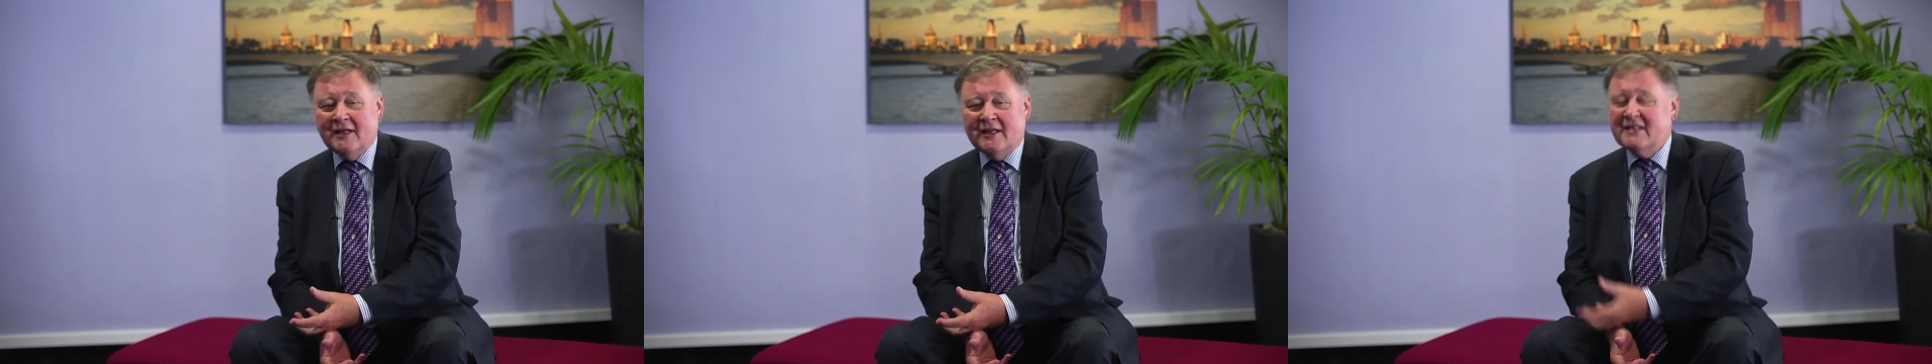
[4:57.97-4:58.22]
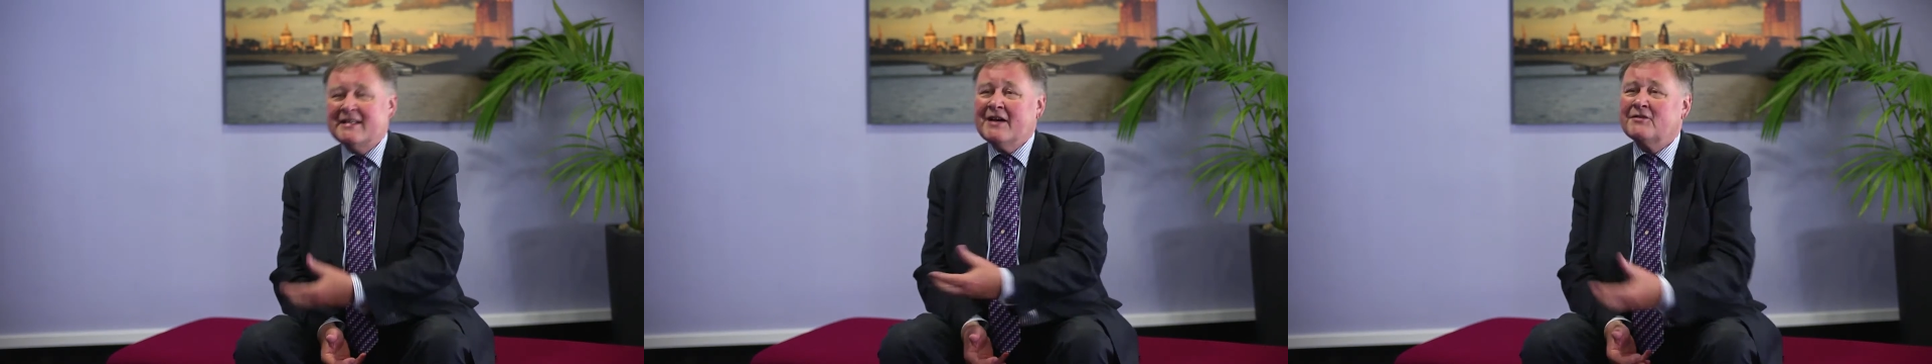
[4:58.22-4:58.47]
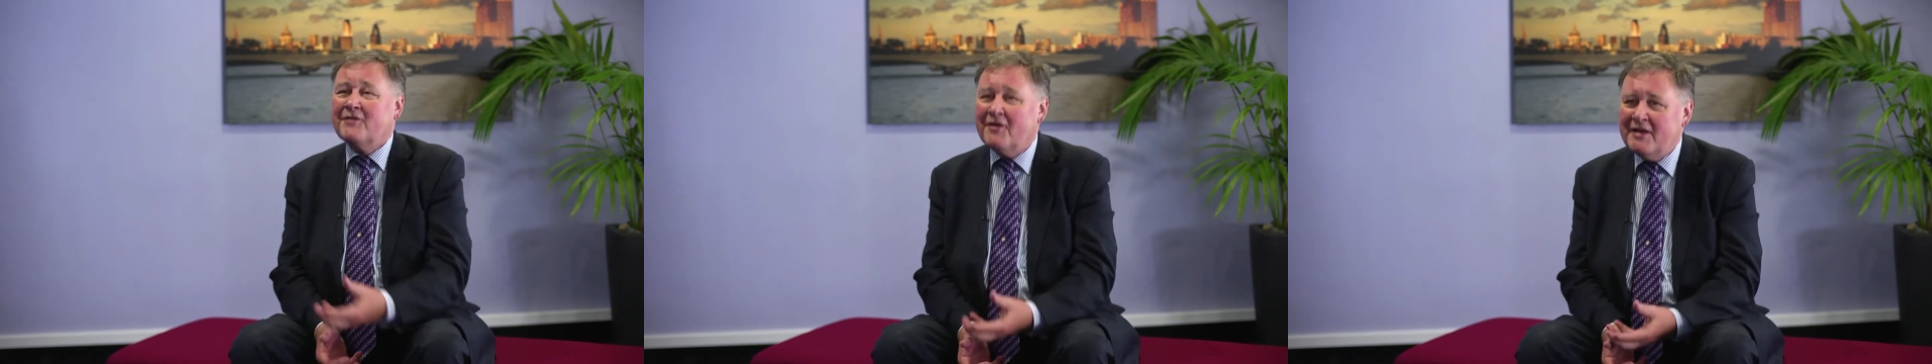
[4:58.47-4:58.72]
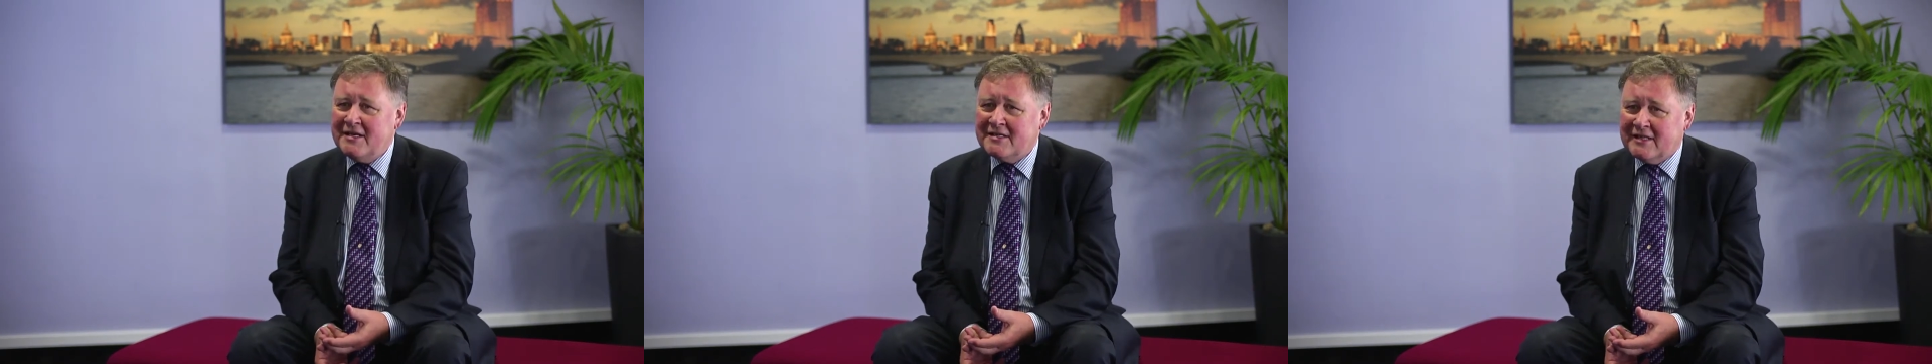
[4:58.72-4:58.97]
It sounds
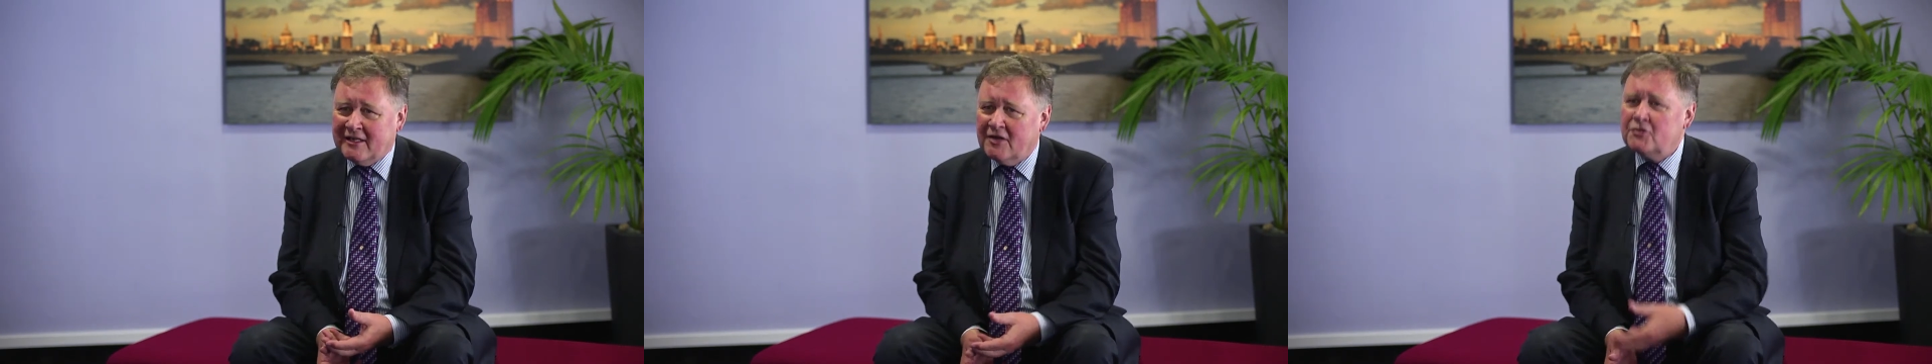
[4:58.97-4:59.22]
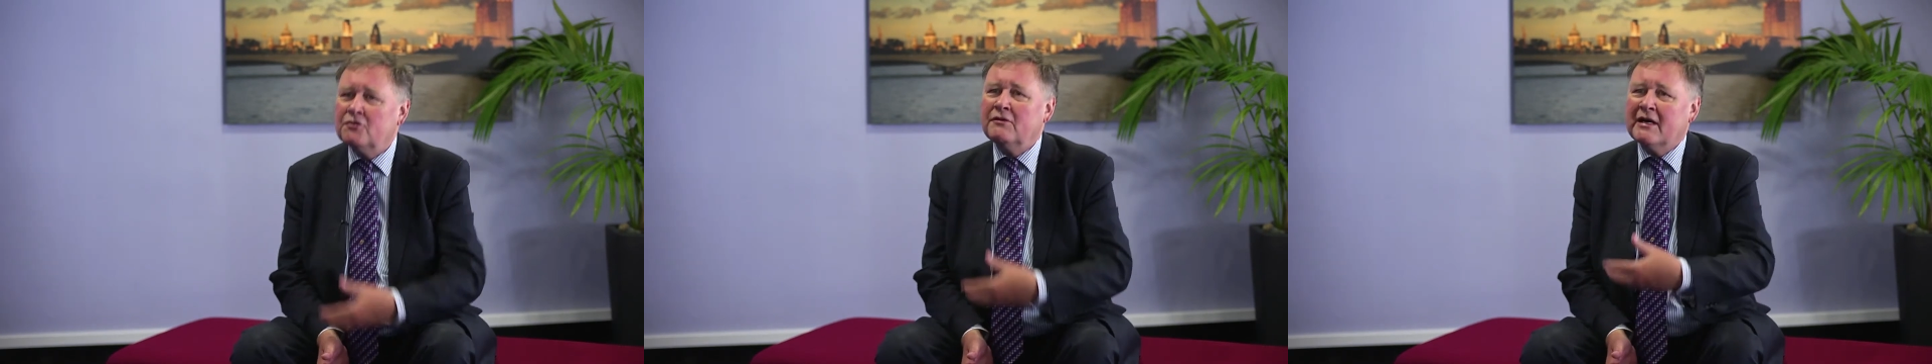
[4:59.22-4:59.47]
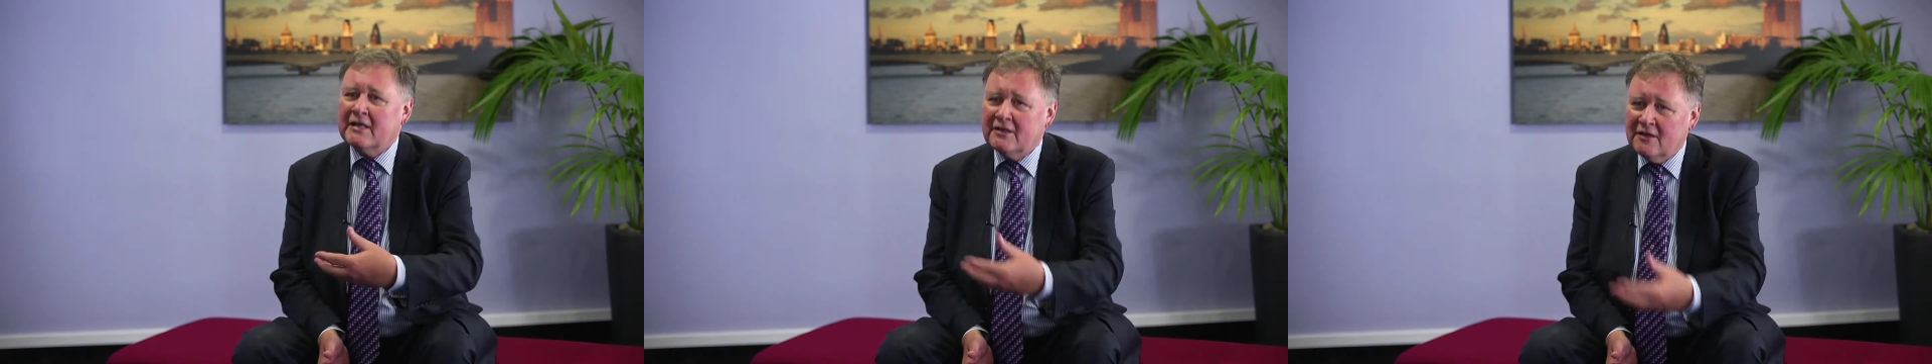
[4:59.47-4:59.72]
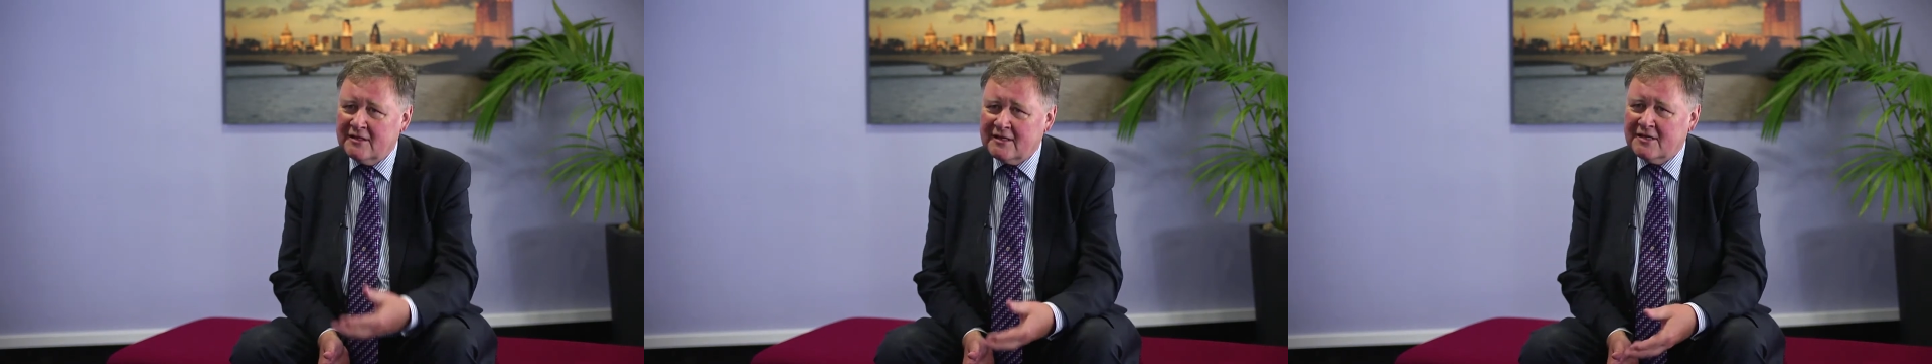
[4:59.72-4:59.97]
very easy, and I do
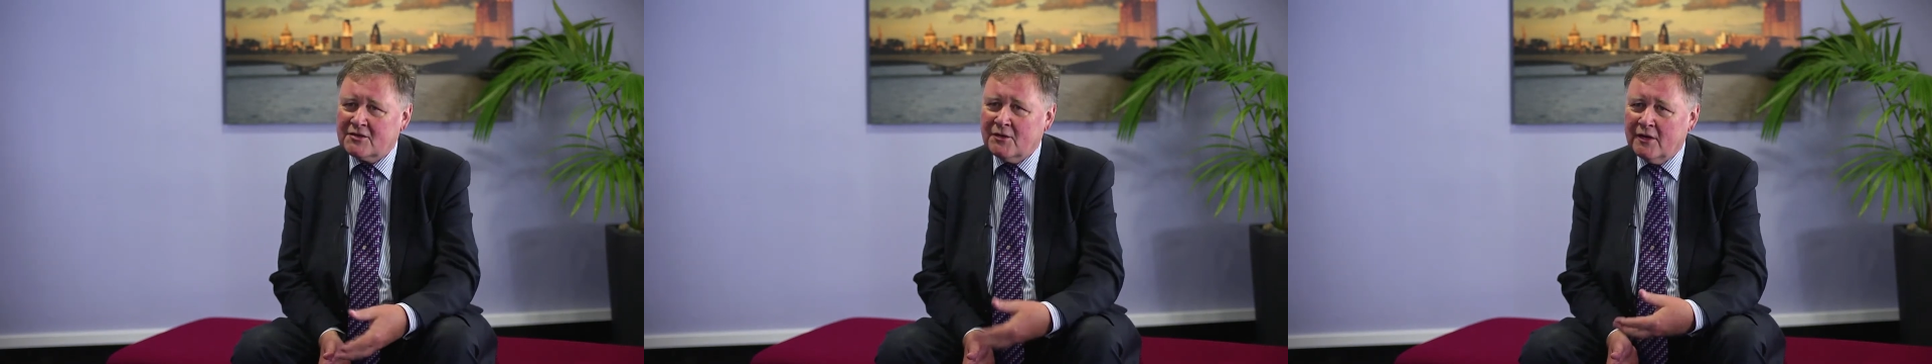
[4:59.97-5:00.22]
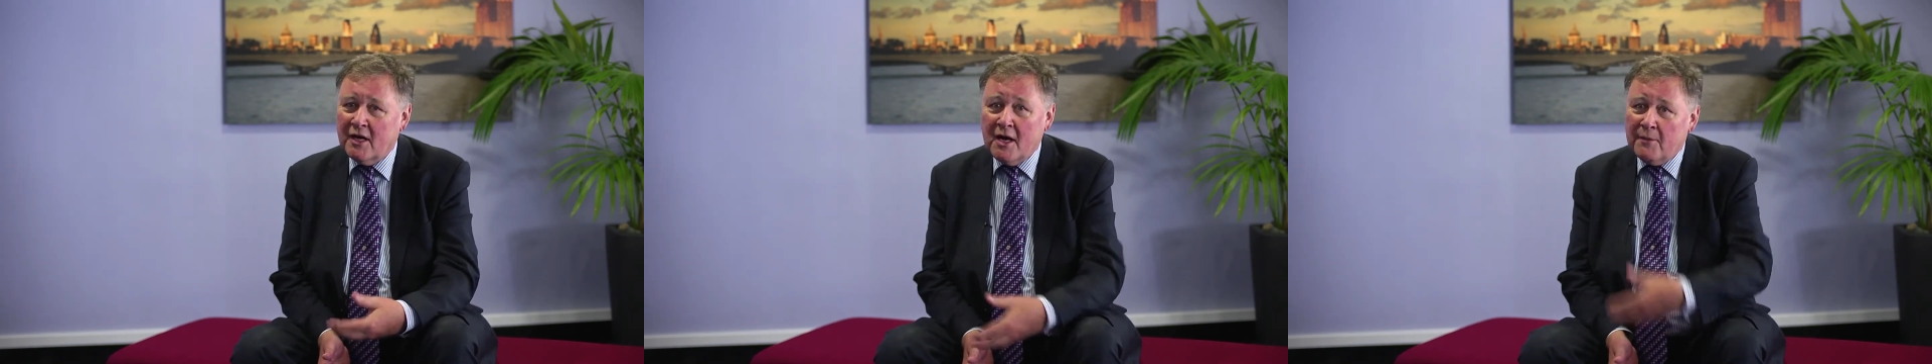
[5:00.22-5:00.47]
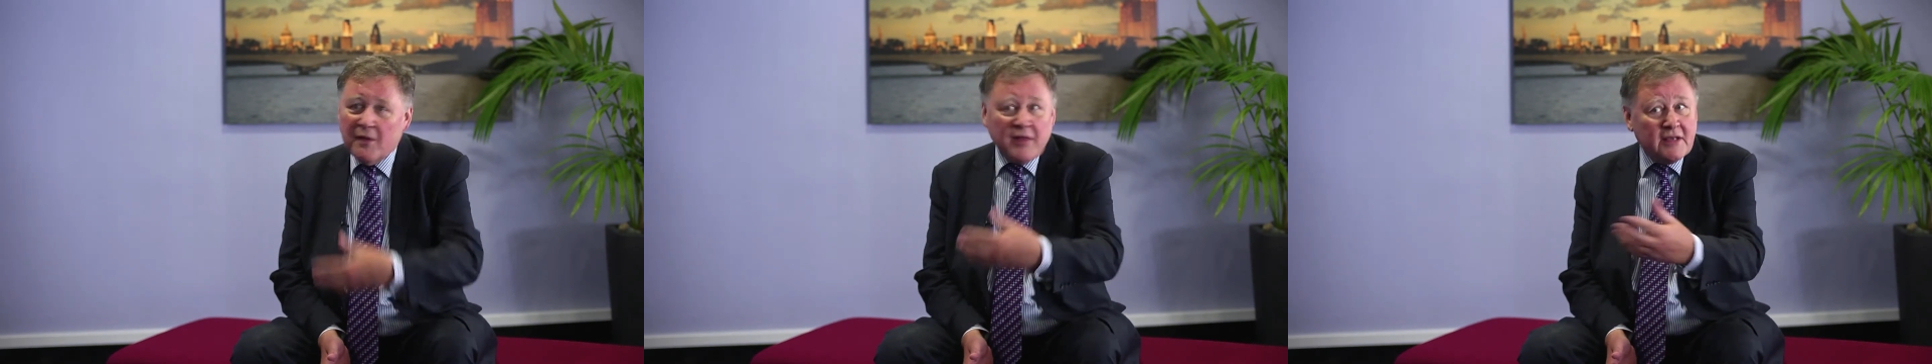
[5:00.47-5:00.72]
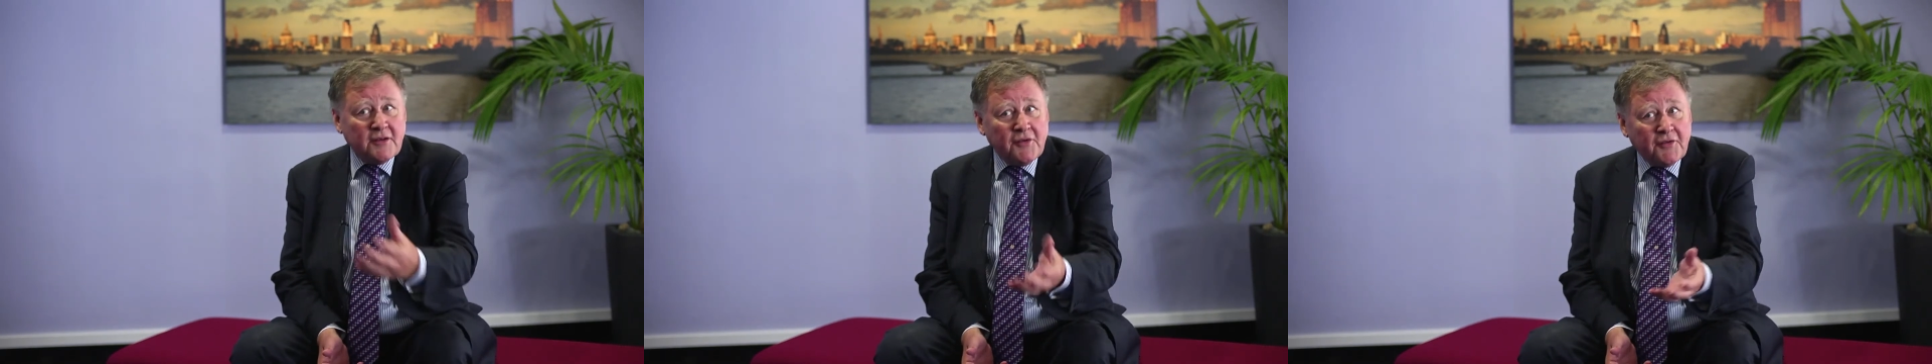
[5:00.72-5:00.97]
recognise that's quite a... But
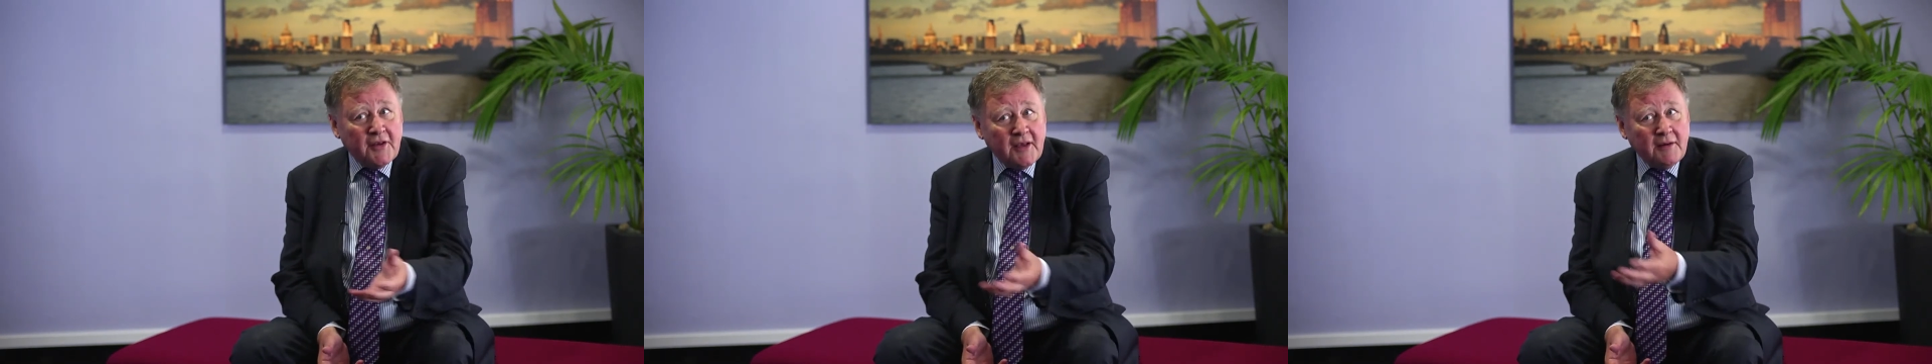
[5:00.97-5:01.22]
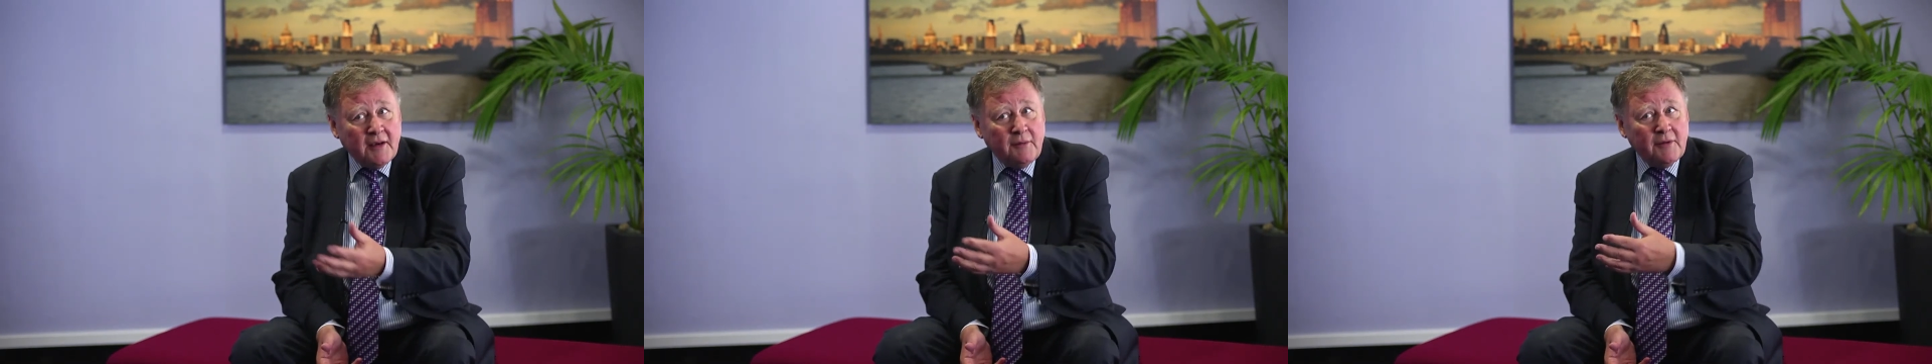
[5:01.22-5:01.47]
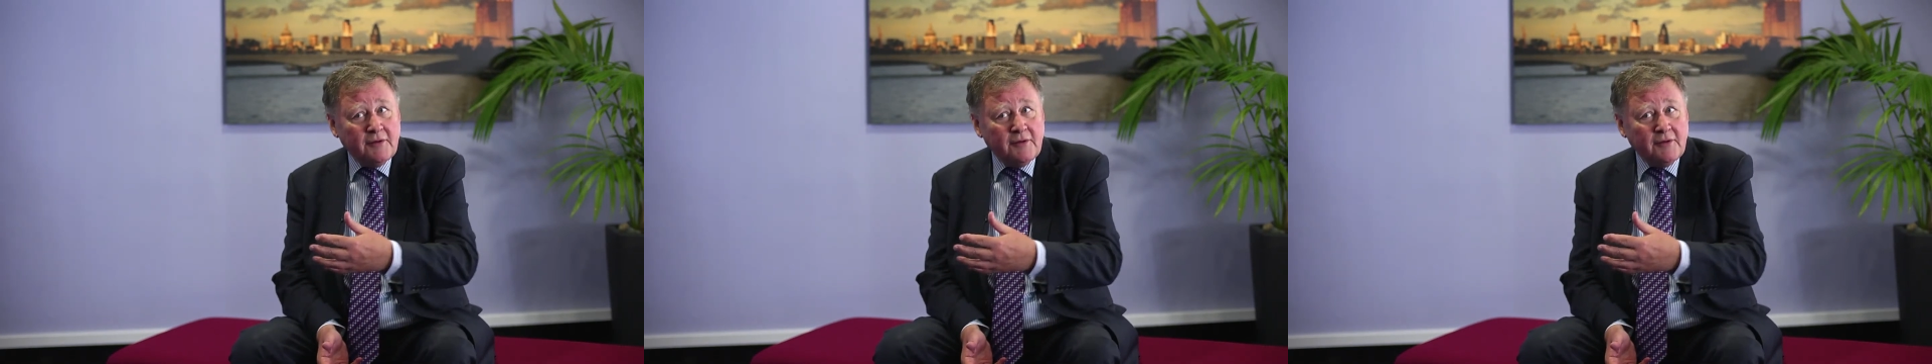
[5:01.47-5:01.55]
that's a theme coming